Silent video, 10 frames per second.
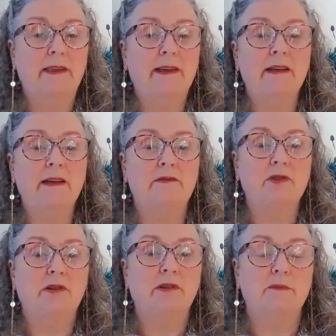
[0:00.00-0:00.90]
they
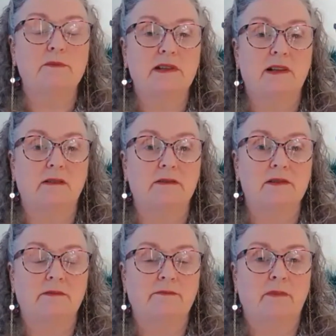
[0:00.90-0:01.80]
have done it
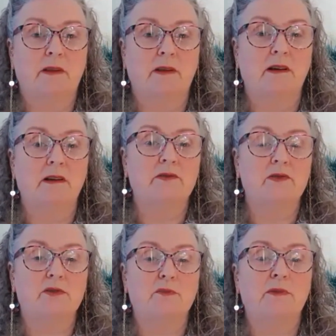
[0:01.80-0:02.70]
themselves. I've
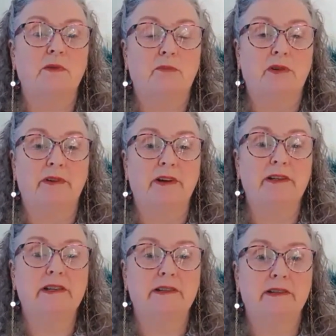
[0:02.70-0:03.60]
just
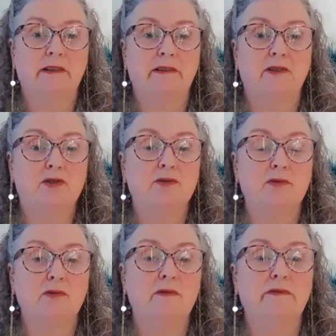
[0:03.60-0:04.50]
provided the
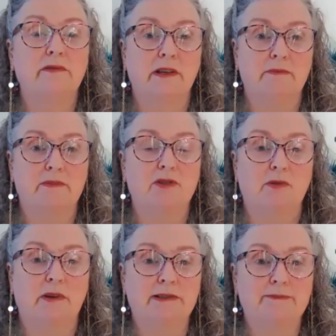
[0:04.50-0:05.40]
tool for them to
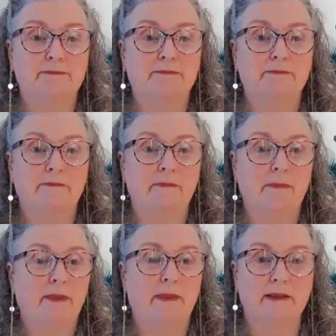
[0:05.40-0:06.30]
do it.
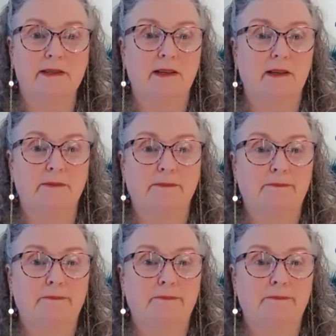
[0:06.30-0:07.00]
That's it.